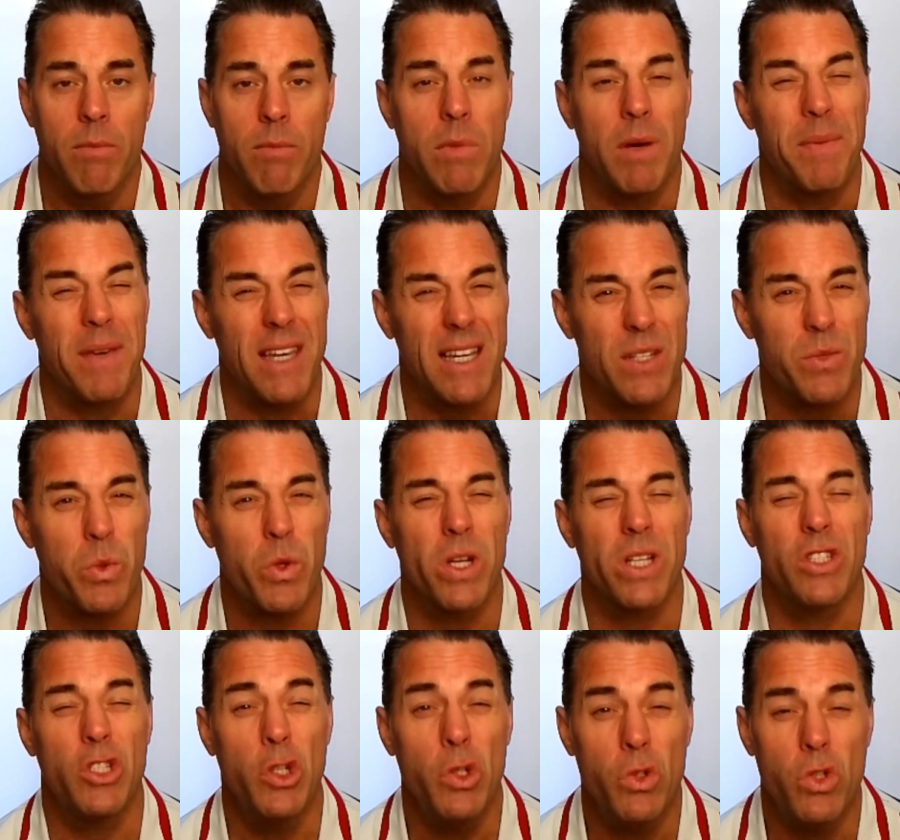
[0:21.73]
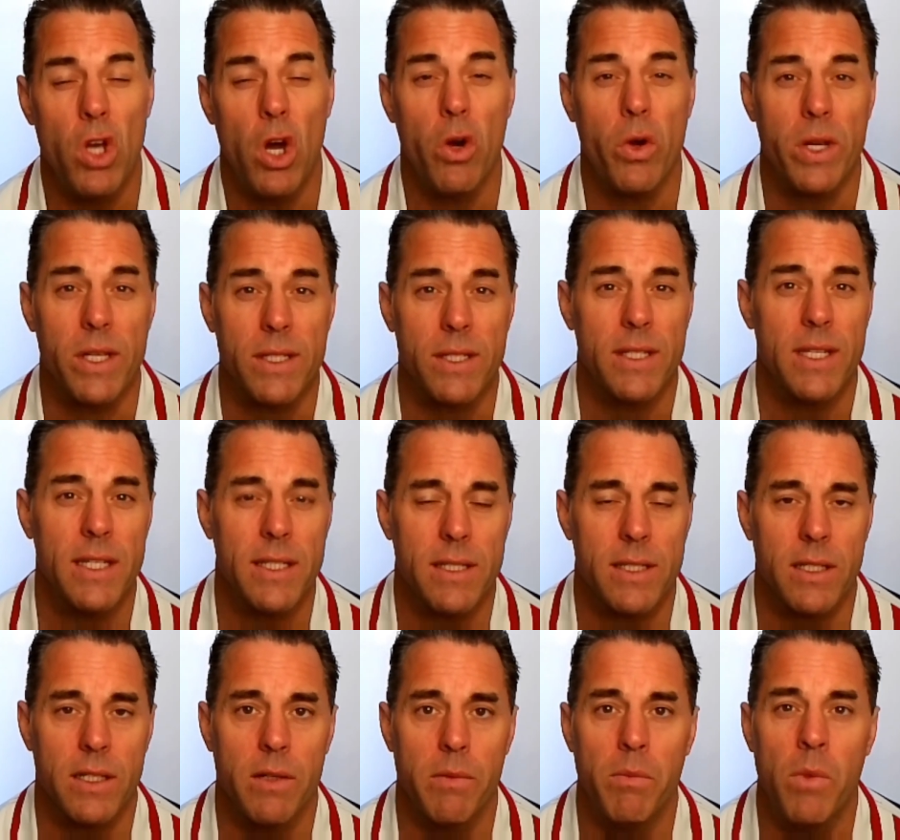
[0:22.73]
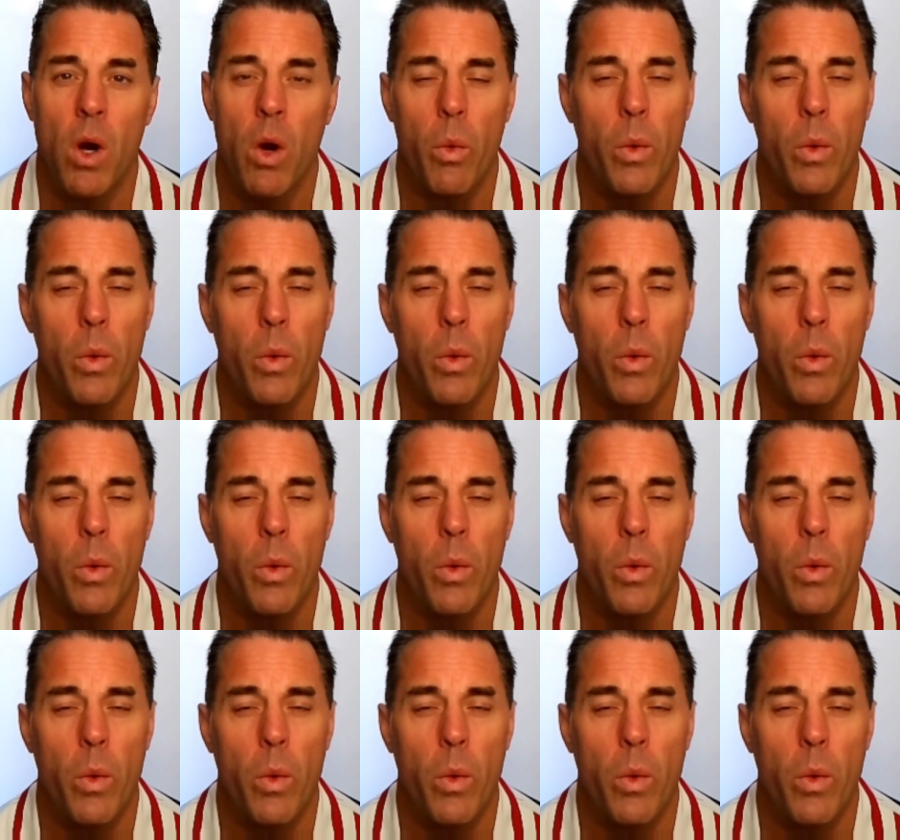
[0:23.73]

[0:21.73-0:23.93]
But because we're a two token system,